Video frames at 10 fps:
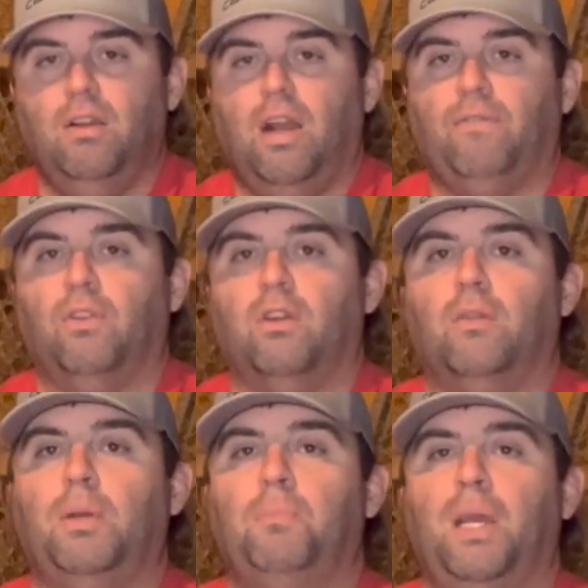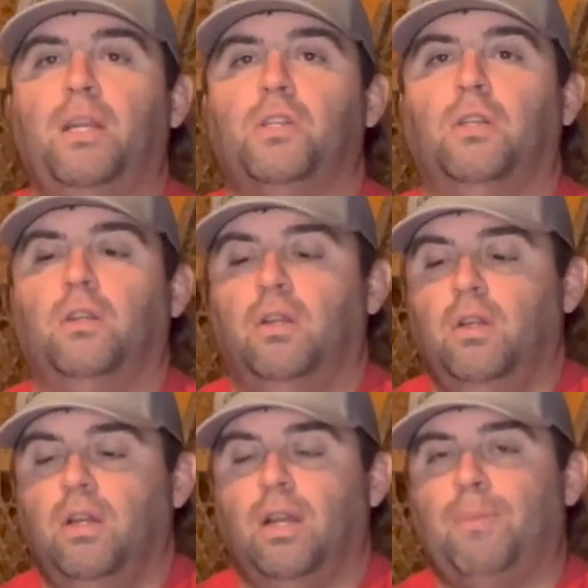I've learned to be patient,
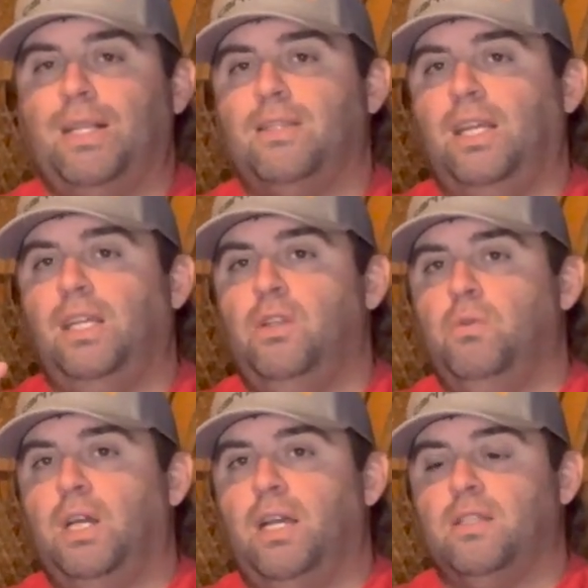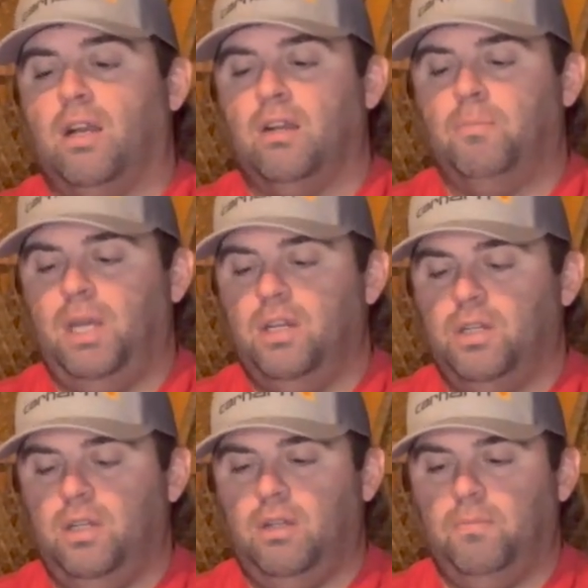and I'm not saying you guys aren't
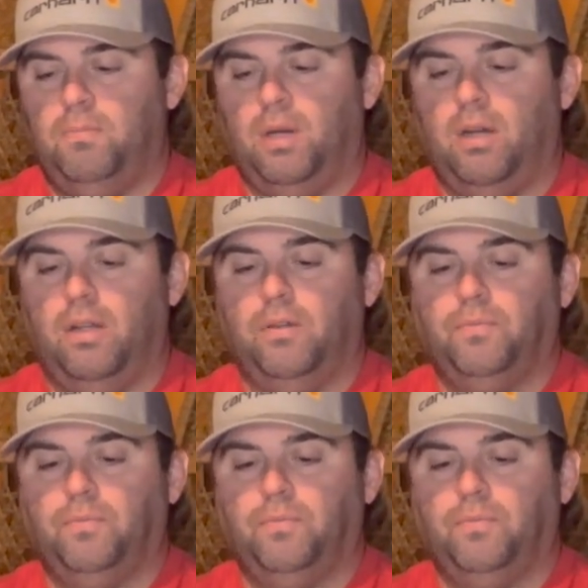patient, but